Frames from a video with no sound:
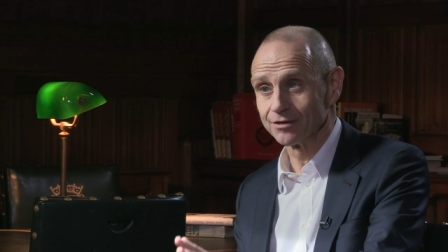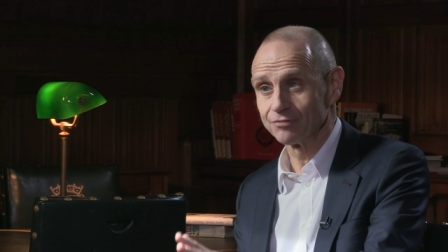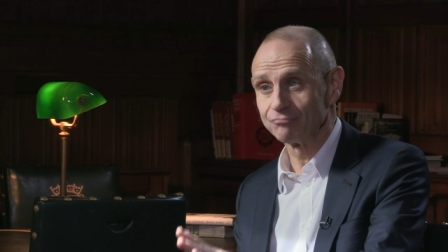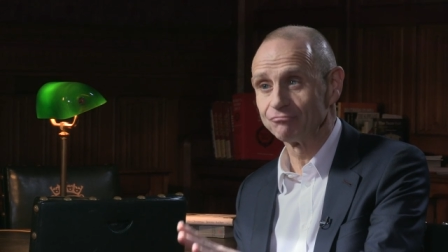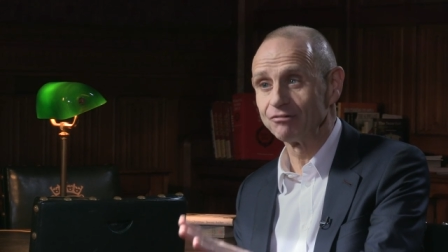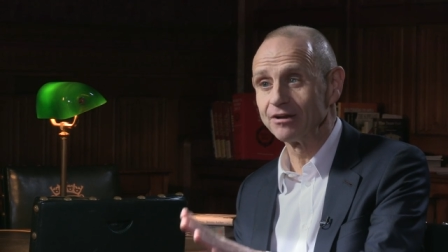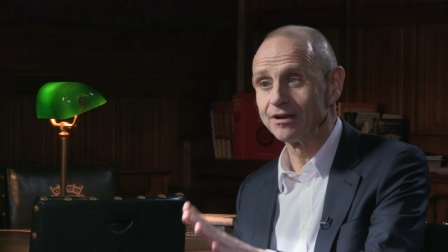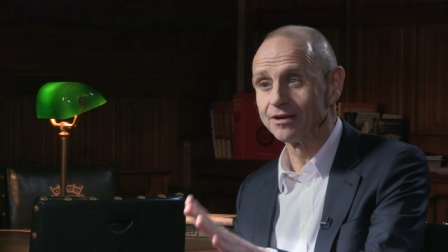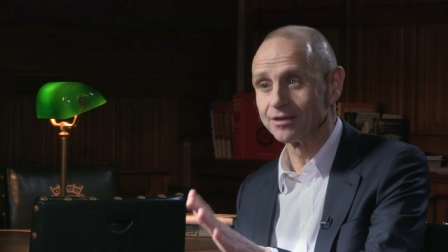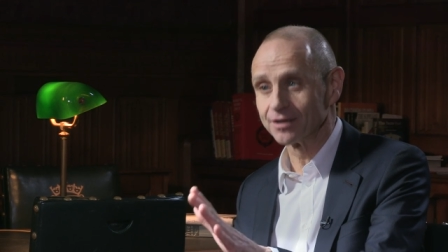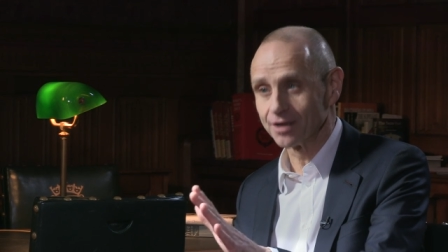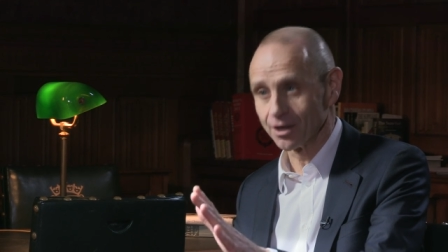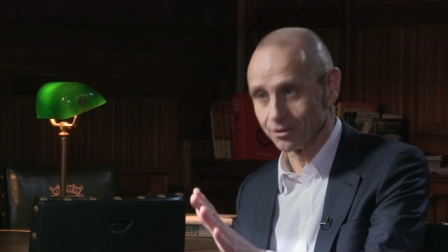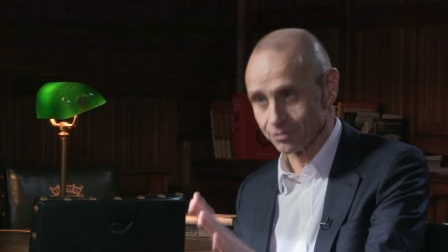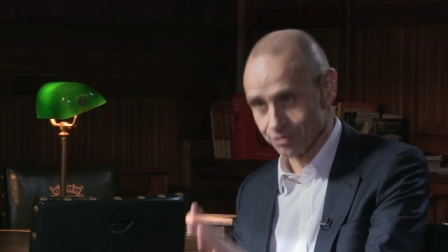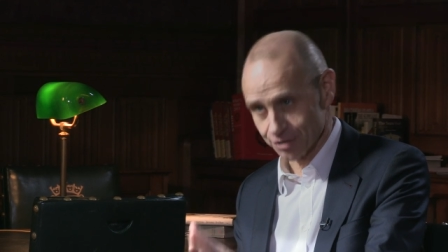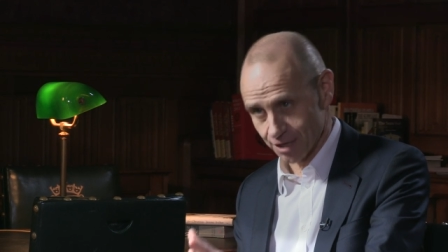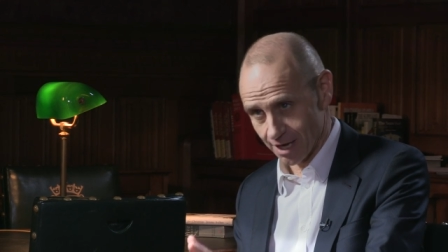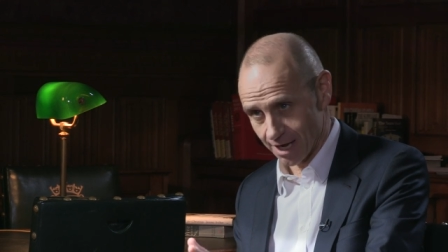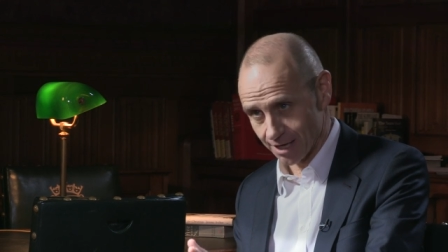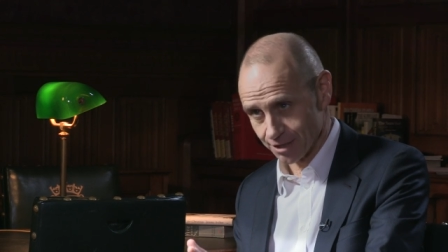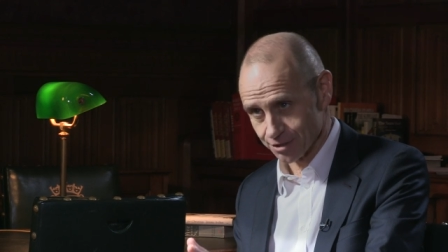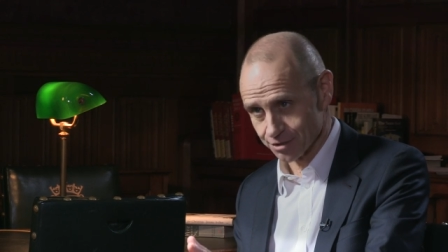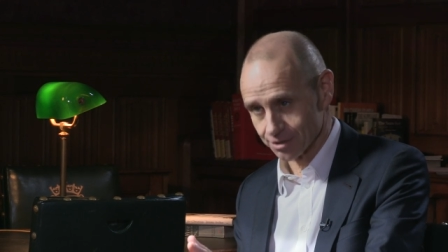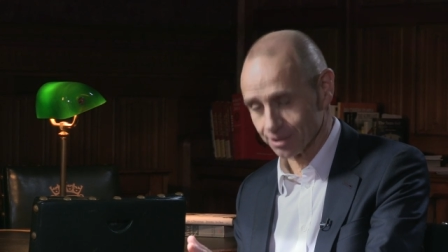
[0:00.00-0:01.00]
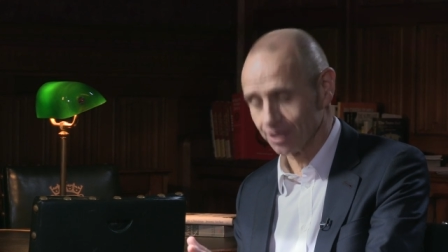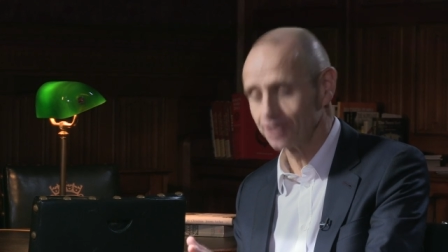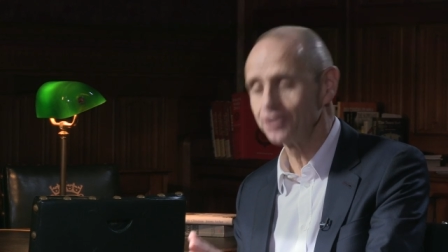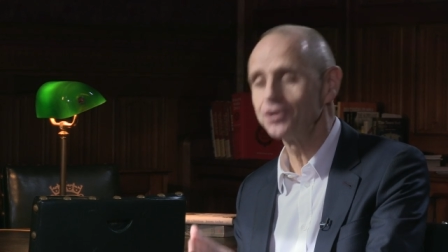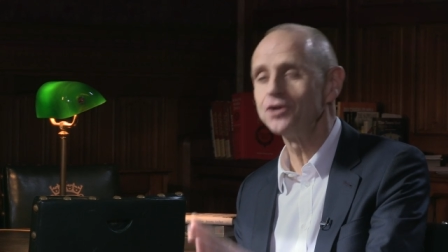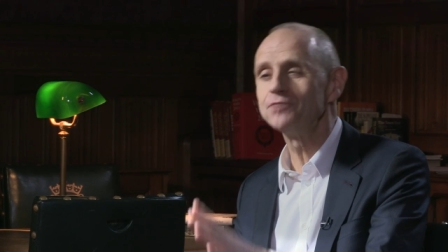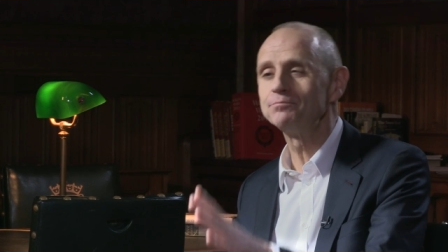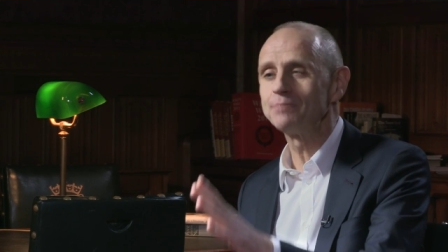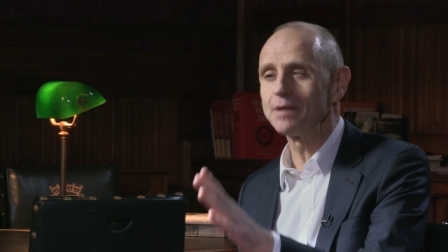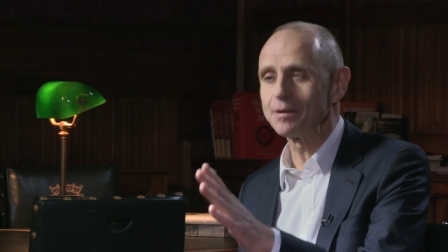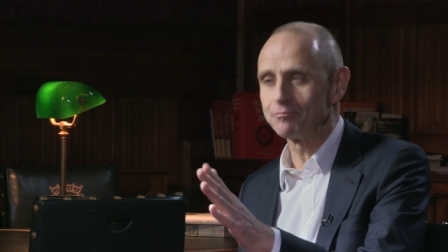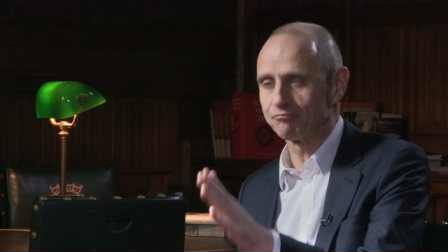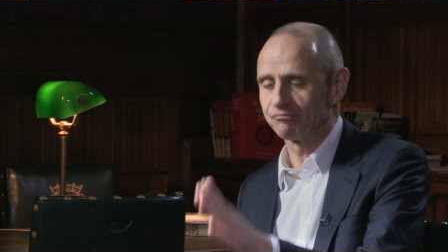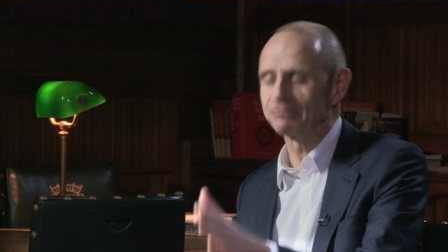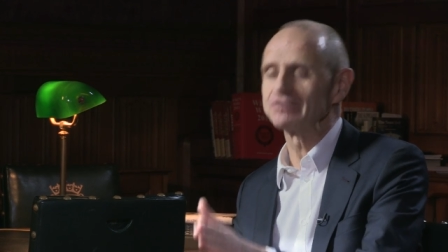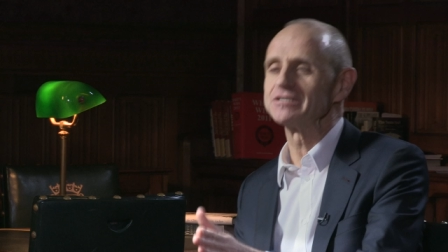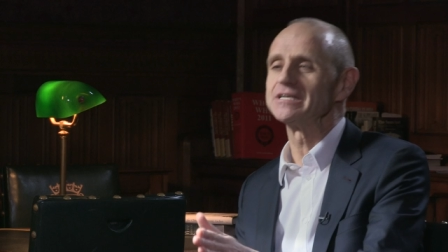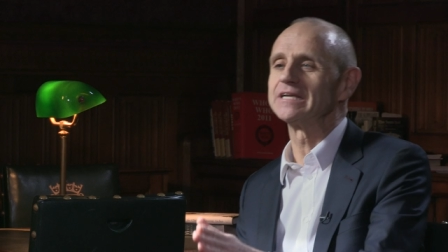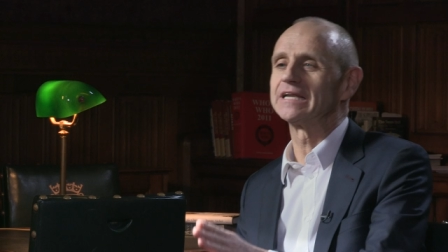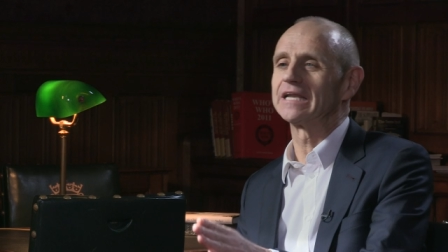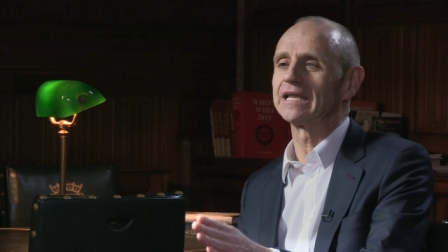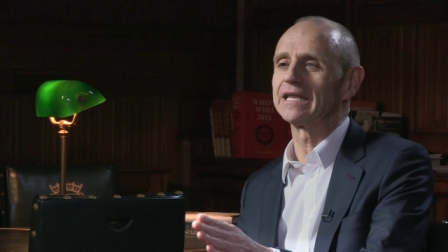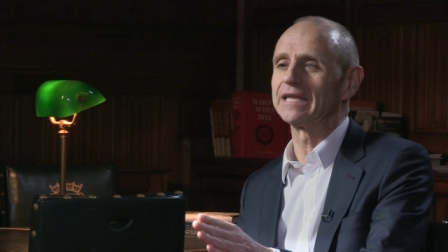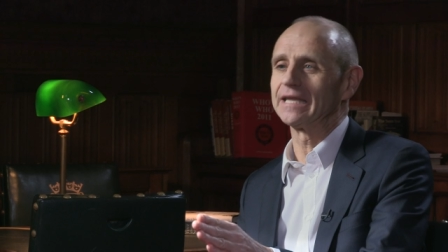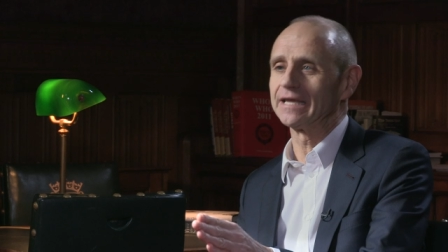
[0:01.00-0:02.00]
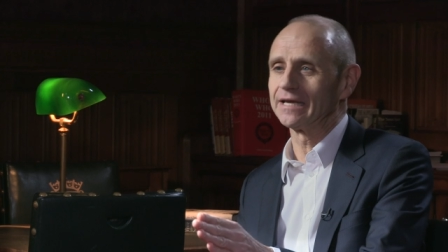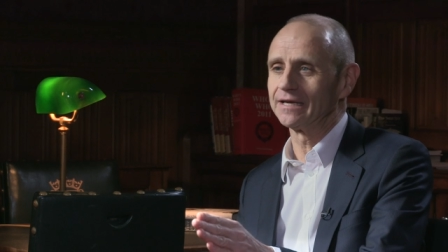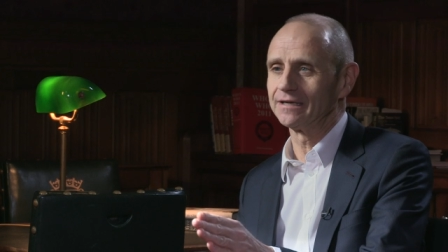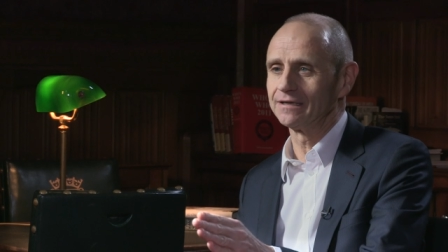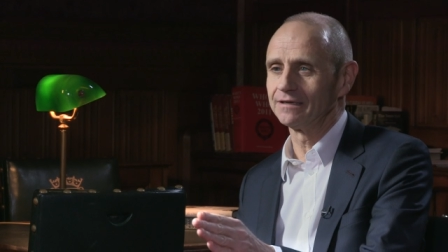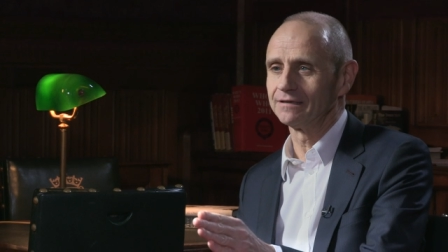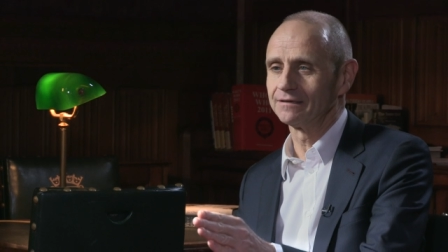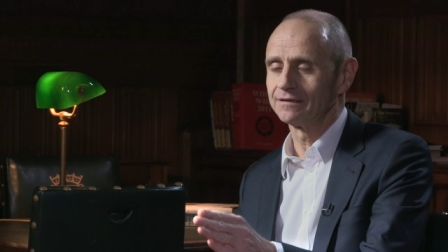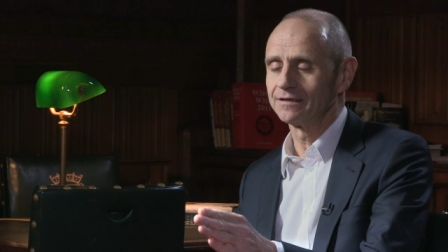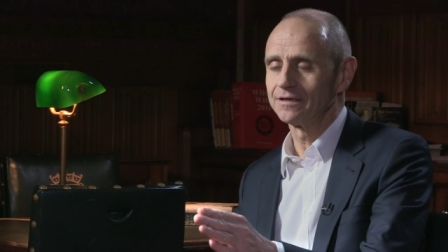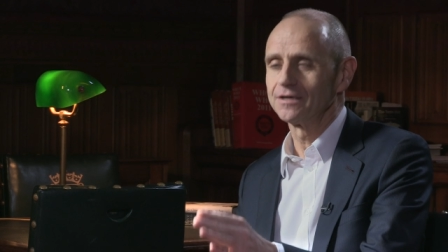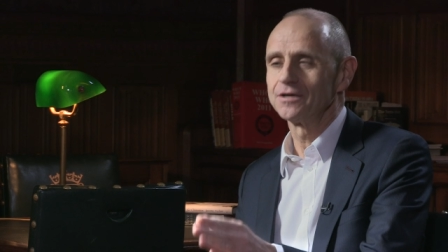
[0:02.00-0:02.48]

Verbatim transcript: renegotiation, and you've been pretty clear.